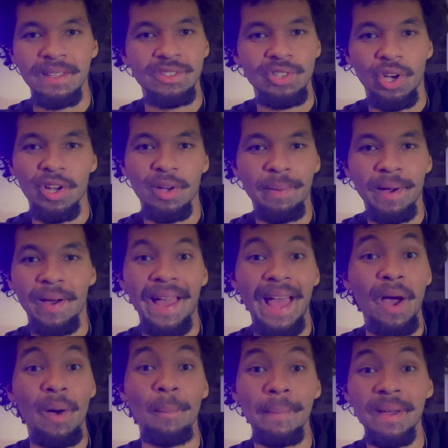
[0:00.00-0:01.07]
and talk about
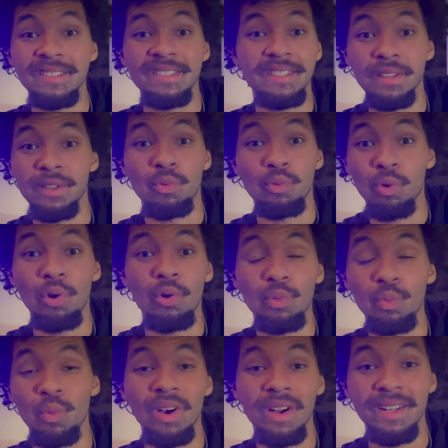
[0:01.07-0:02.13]
how messy the
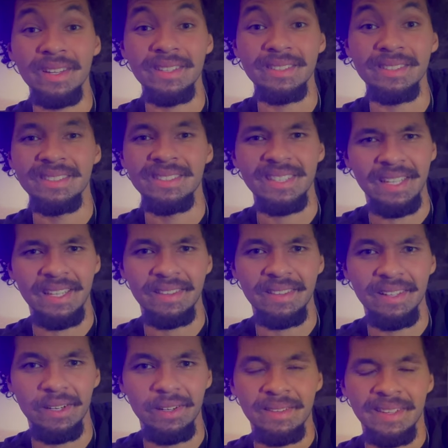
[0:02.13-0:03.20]
road was to get
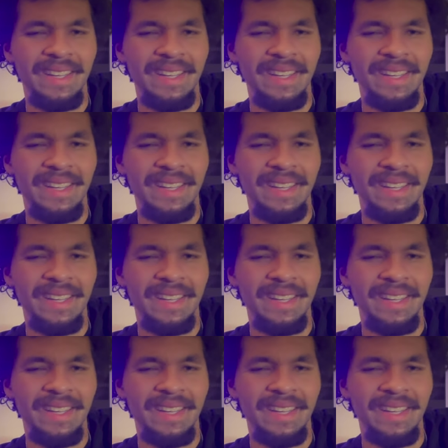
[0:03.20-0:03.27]
there.